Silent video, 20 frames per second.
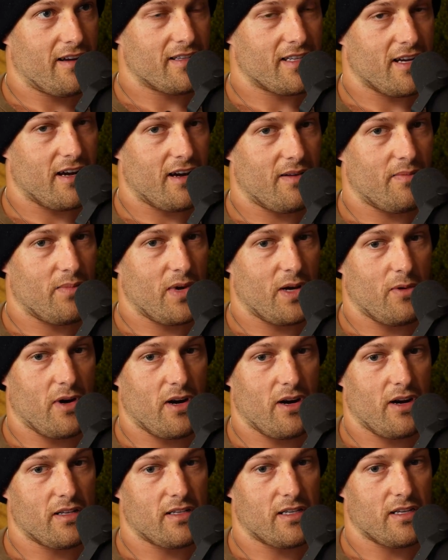It's our
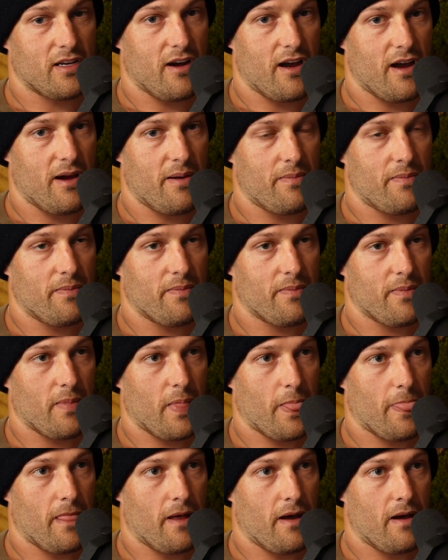MudWtr Instagram.
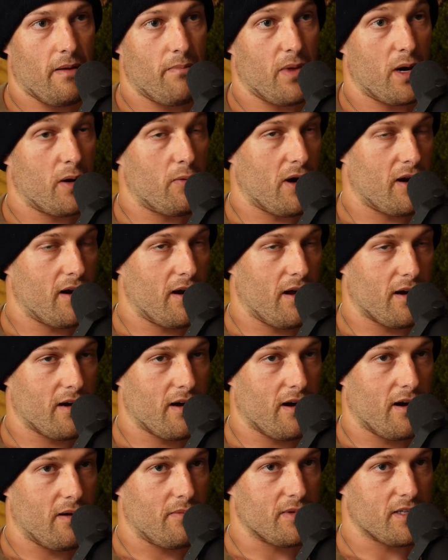
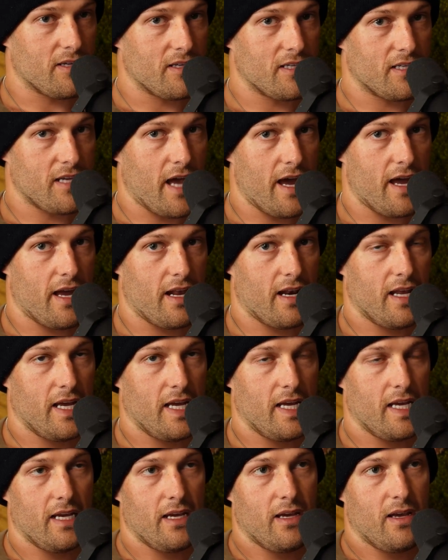MudWtr.com is our site.
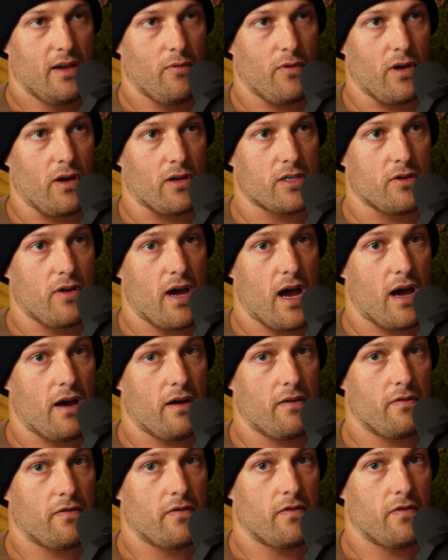We also
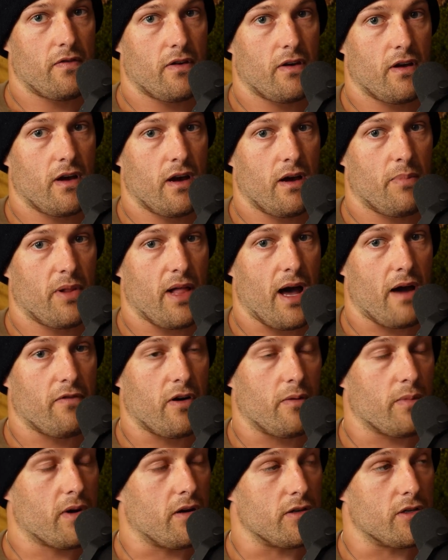have a
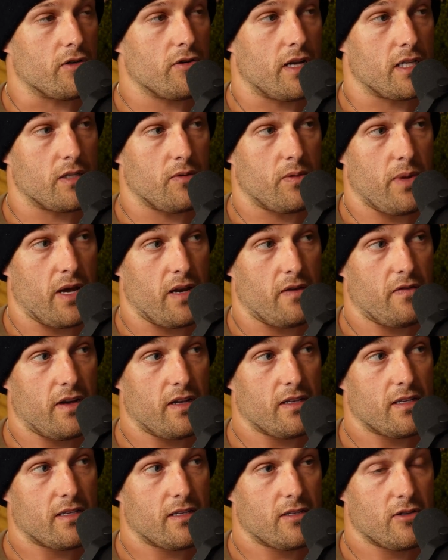platform called Trends with
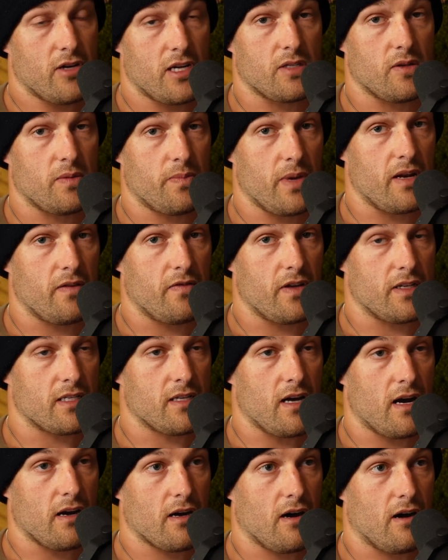Benefits,
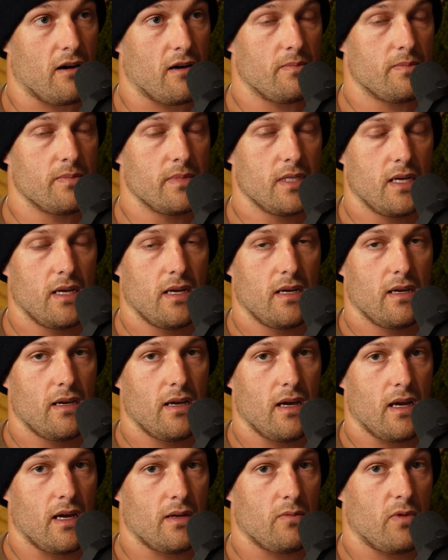trendswithbenefits.com.
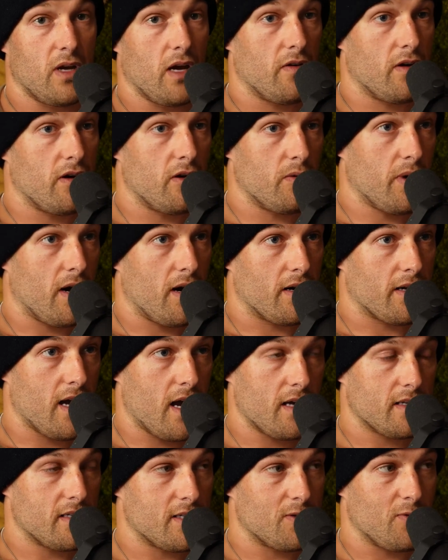And we have our own
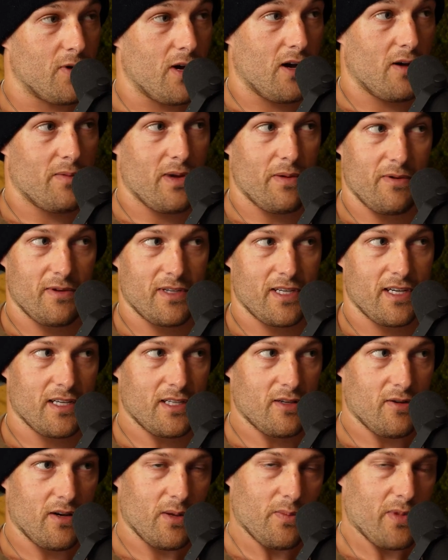podcast as well. Maybe we should
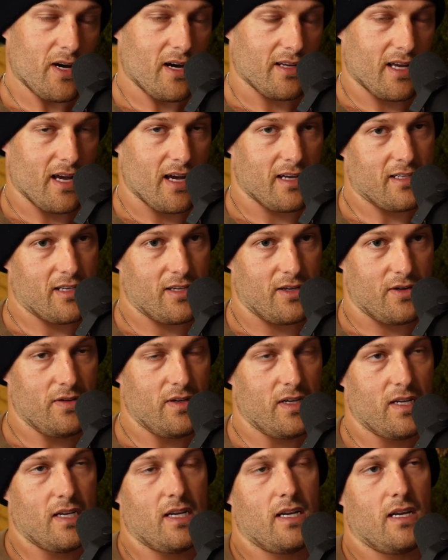get you on the podcast too.